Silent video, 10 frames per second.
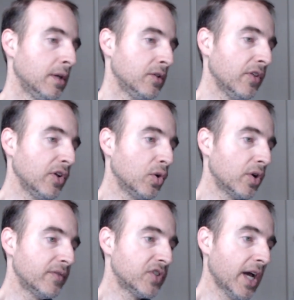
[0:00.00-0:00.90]
to the
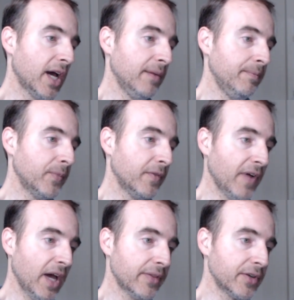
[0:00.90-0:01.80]
glory of Jah, the
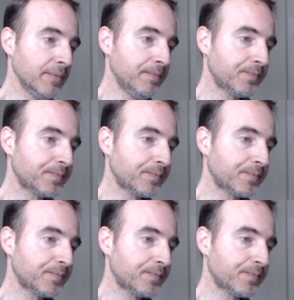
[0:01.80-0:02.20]
Father.